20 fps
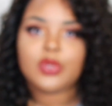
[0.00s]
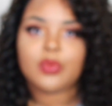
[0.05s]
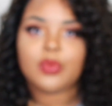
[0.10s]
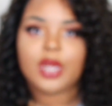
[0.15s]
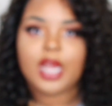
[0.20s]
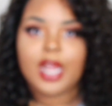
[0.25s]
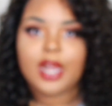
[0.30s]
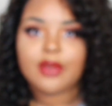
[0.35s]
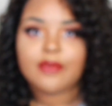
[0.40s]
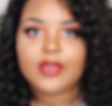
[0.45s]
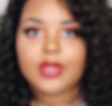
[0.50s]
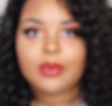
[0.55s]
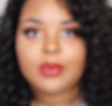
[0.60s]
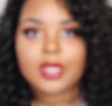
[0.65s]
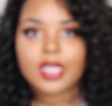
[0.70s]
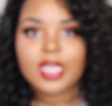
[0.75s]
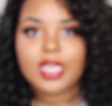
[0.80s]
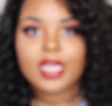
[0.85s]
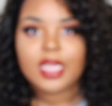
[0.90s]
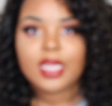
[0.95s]
We're out of
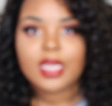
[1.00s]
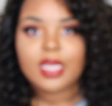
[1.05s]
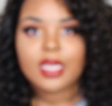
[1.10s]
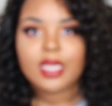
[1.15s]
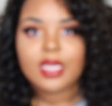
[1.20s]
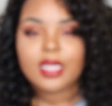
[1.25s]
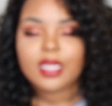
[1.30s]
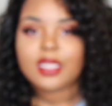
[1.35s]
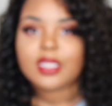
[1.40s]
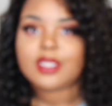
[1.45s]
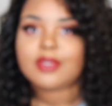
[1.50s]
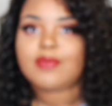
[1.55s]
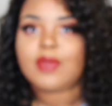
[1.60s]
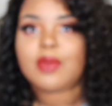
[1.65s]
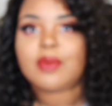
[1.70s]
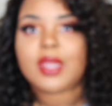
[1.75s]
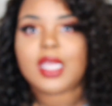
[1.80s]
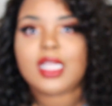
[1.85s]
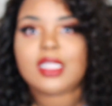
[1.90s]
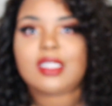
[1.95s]
focus.
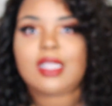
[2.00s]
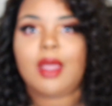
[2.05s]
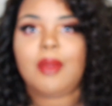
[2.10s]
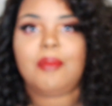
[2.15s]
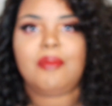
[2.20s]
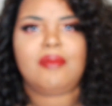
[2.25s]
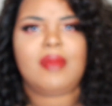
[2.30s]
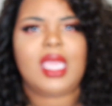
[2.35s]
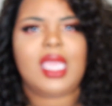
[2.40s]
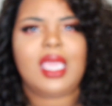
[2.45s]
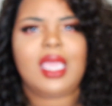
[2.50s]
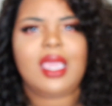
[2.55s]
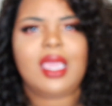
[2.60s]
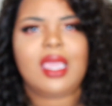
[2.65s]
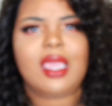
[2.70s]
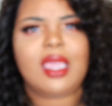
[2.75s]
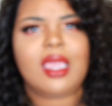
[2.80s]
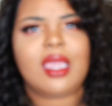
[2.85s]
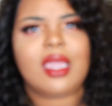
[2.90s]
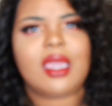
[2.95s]
Focus on
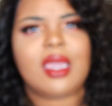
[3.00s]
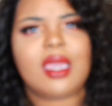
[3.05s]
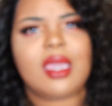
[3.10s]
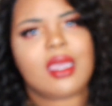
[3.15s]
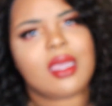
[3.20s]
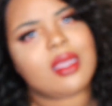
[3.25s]
me.